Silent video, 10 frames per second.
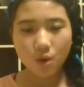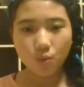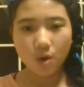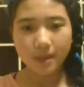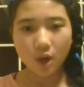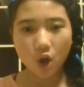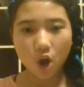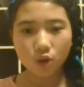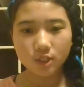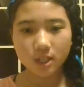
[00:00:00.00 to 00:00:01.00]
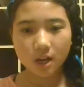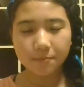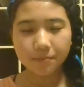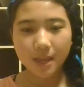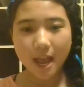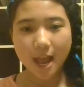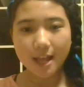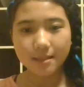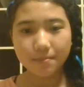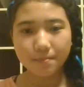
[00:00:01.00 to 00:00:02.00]
will be hotter
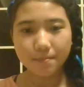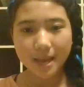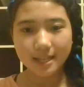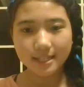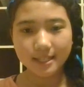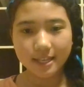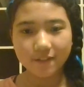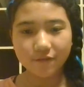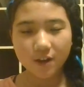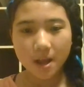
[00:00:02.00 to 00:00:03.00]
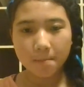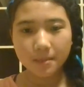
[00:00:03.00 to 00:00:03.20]
and massive,